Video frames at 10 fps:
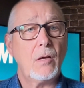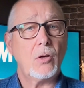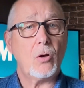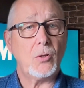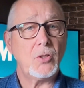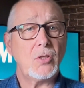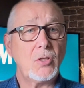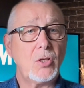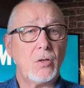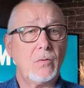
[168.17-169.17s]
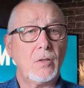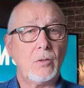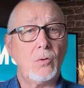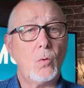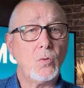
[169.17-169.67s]
constitute the
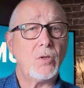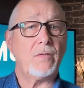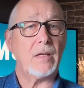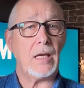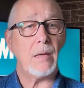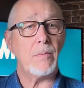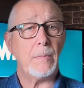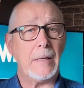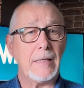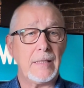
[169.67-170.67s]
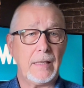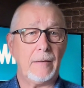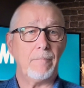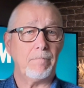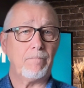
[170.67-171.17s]
launch of the
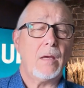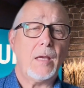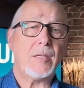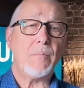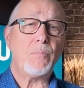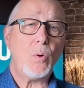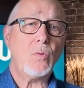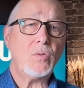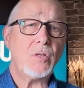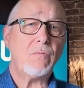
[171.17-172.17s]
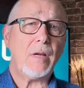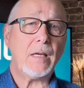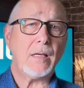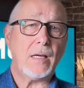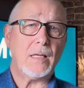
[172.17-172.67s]
capability. It's important to
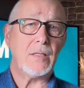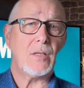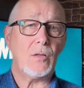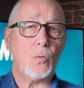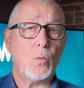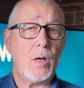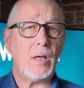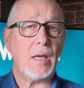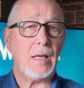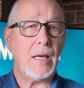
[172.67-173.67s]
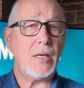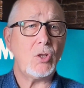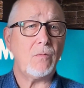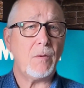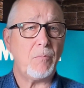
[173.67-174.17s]
recognise that the work in
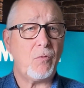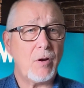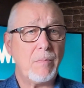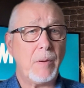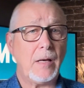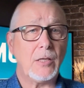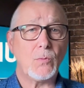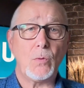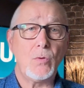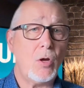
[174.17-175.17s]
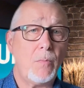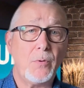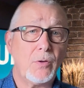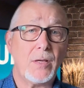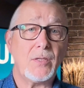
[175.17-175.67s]
each of the three pillars will not
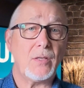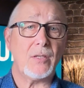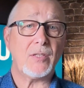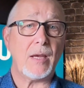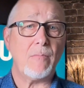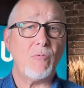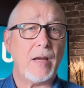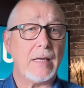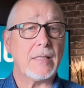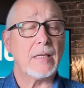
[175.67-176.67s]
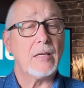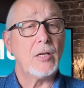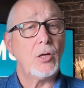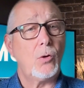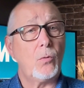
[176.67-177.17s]
progress at the same rate,
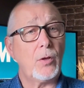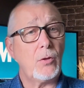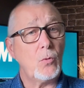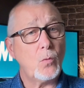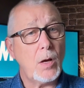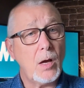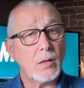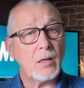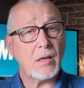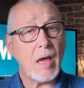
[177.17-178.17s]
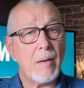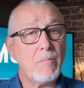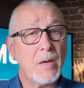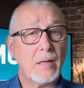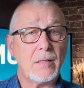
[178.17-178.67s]
although the work can
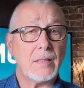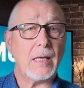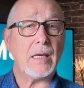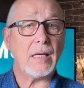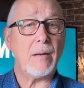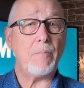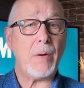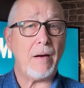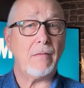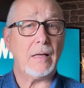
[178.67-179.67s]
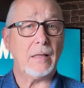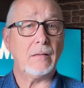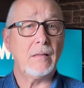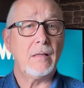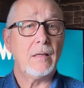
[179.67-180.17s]
be undertaken in
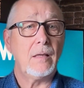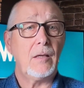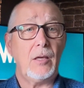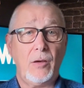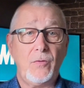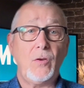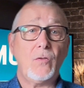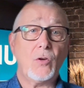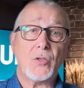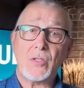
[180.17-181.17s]
parallel if you've got